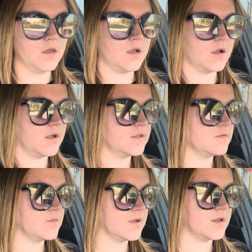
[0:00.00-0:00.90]
All right,
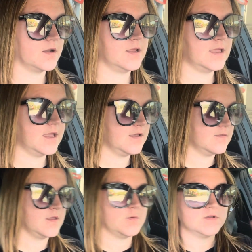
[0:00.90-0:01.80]
so we got our gas.
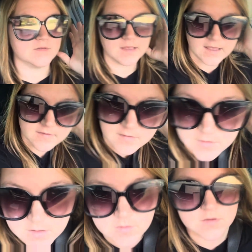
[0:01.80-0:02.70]
How much is gas near
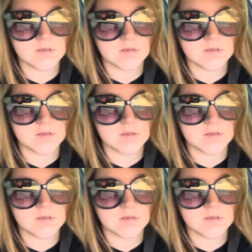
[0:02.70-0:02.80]
you?